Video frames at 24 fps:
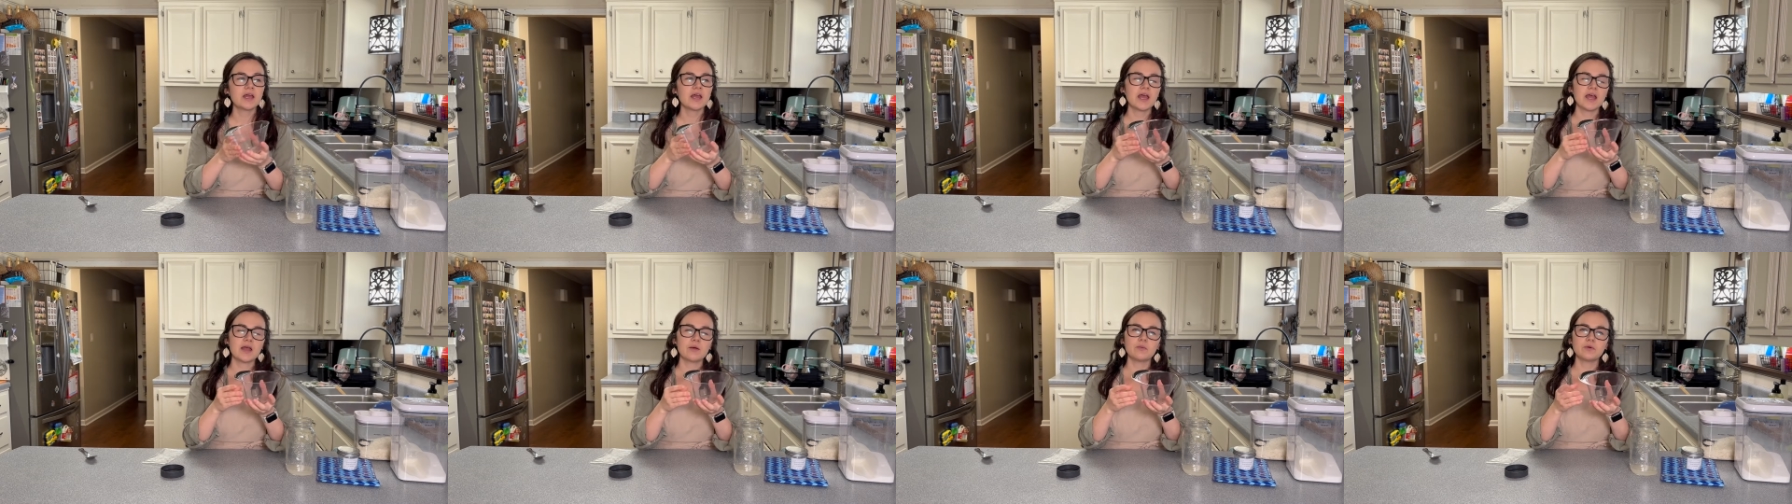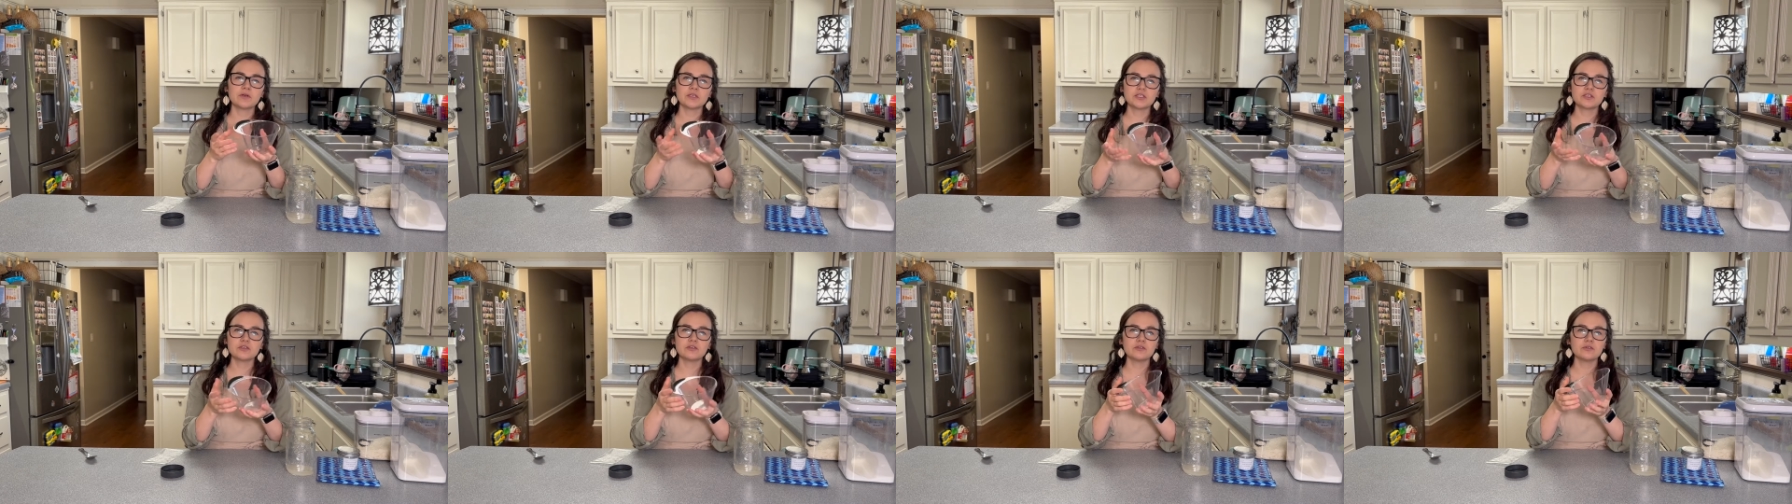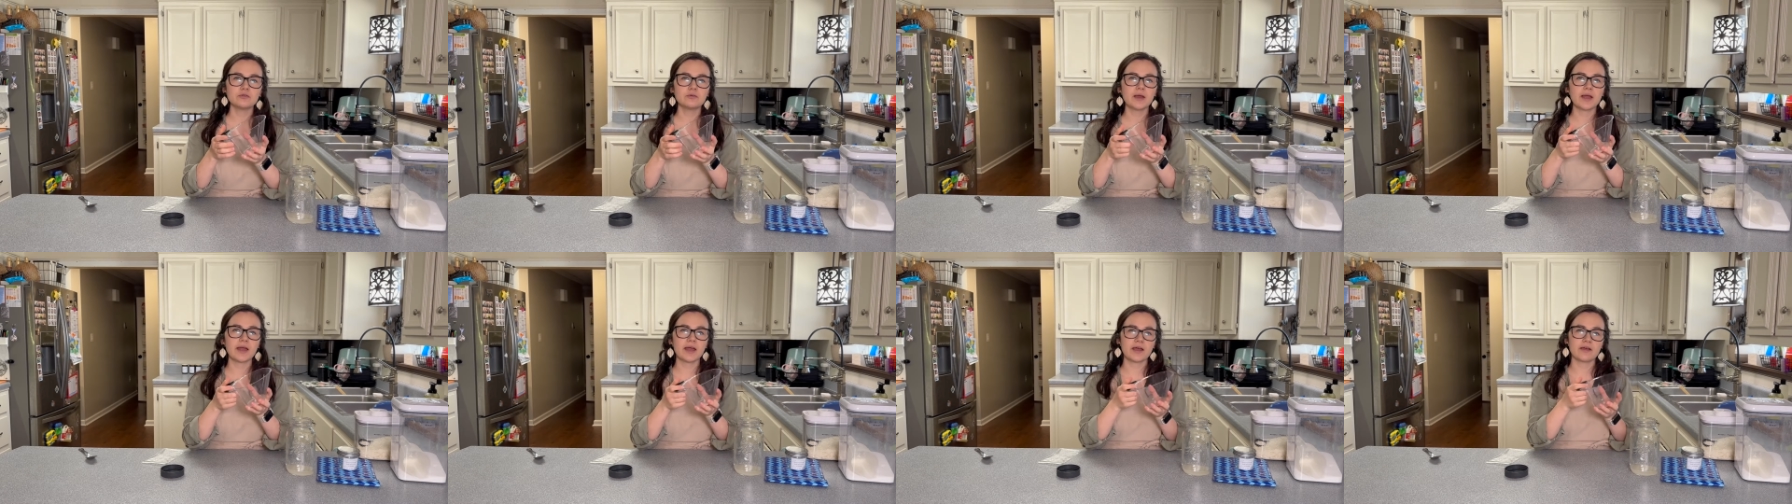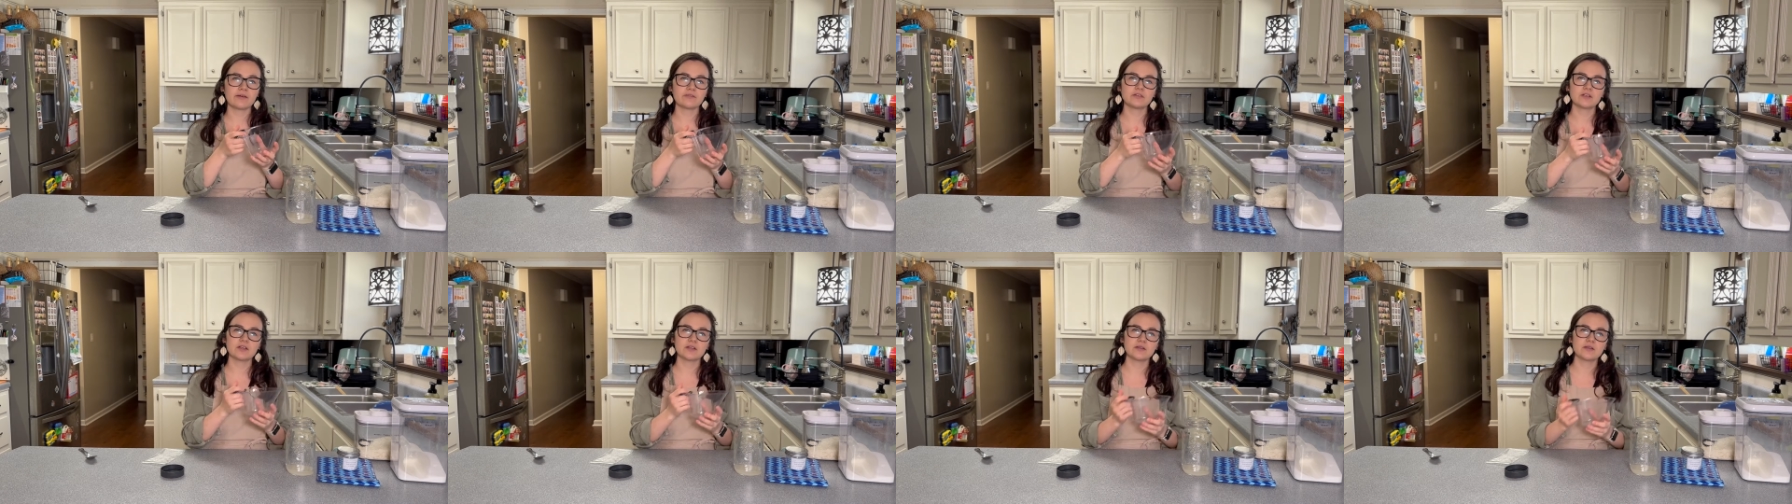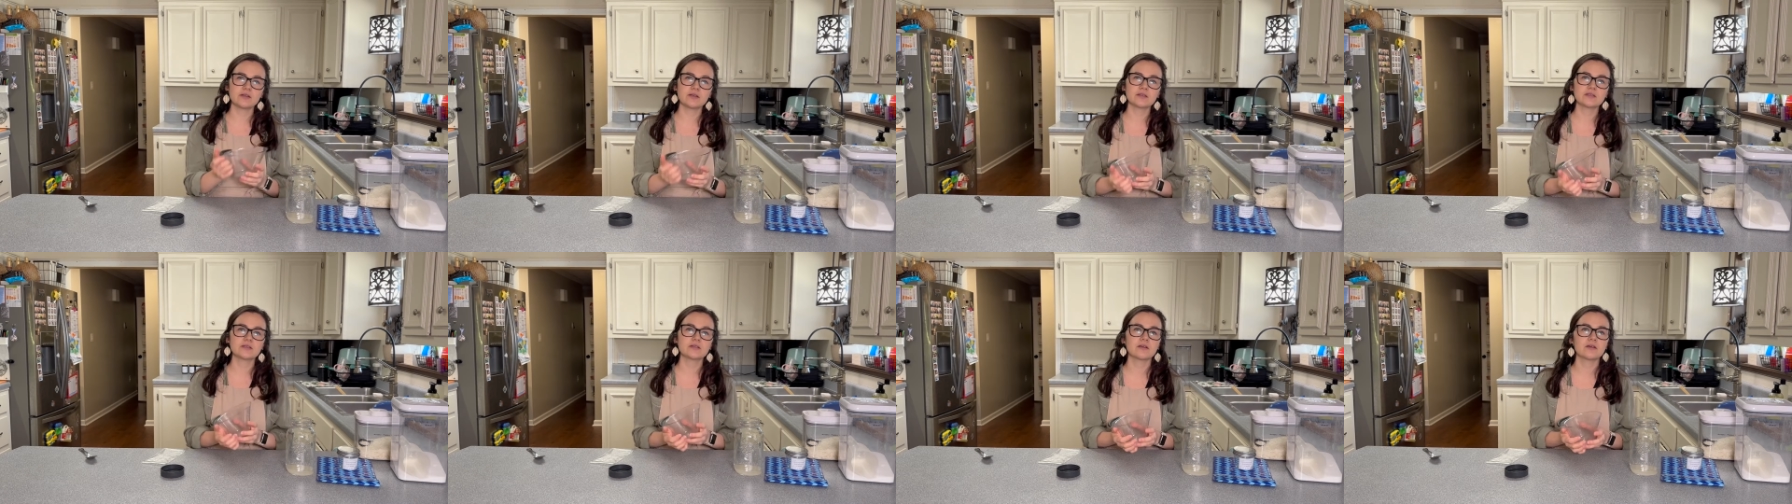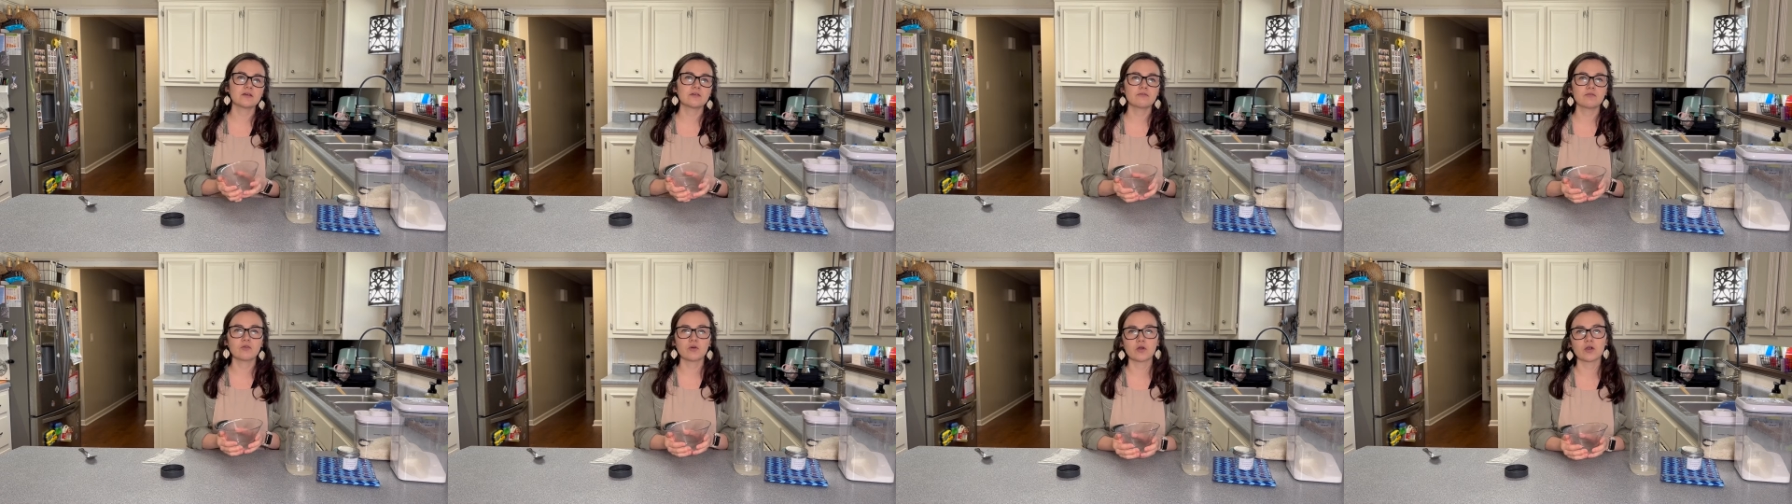And once you have done this
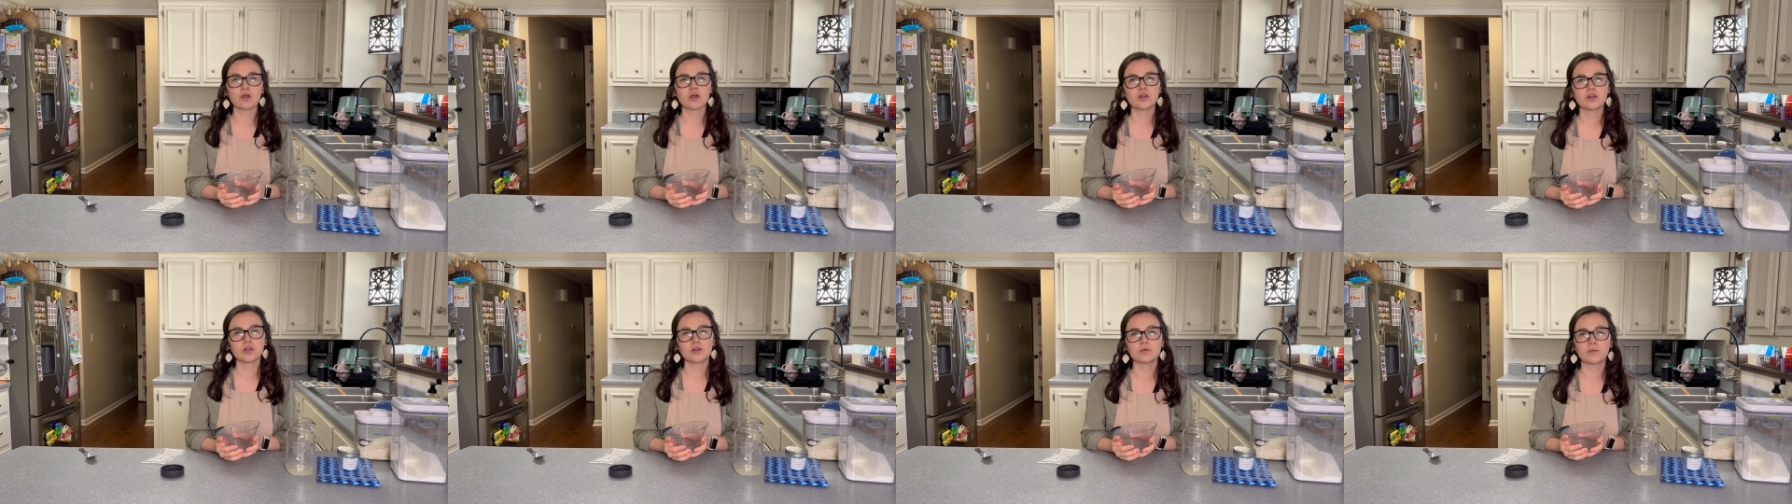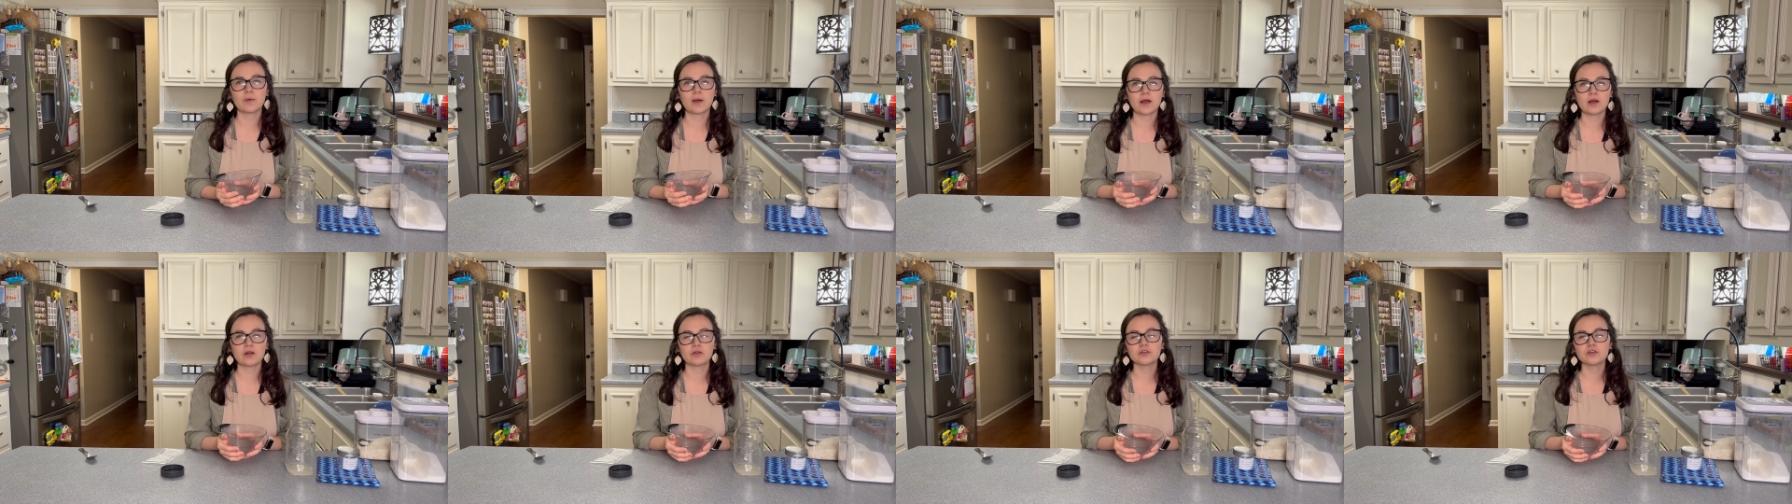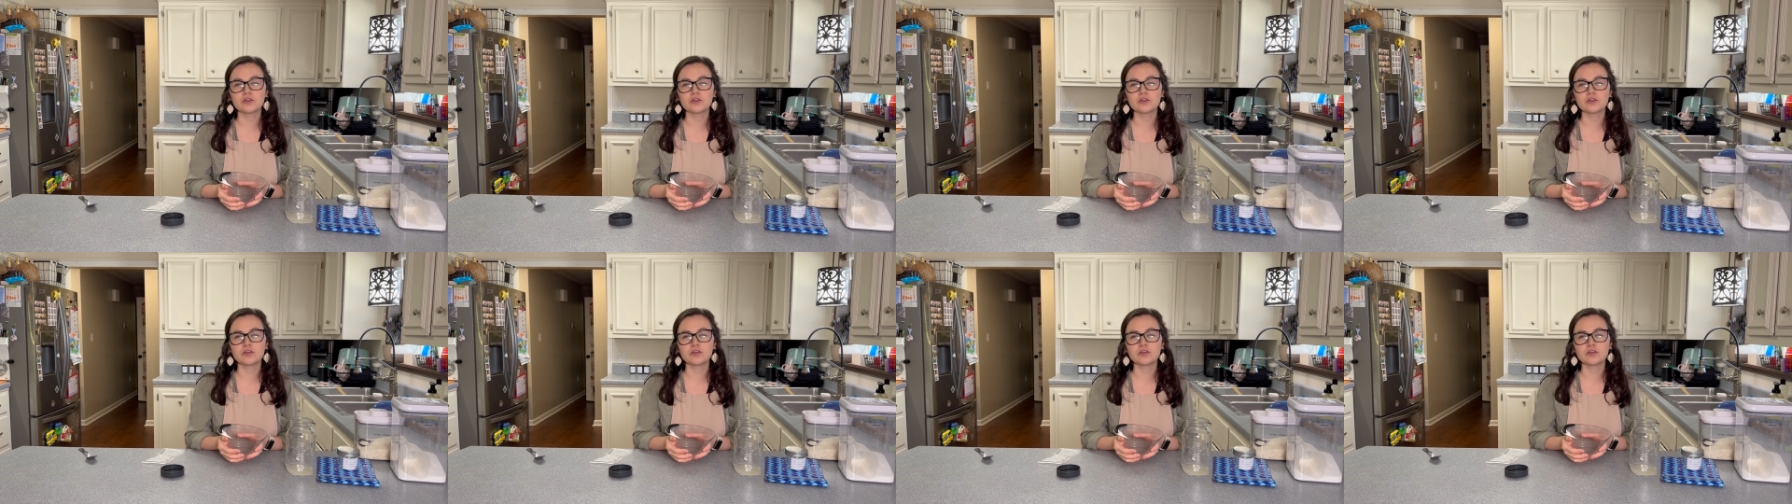for a little while,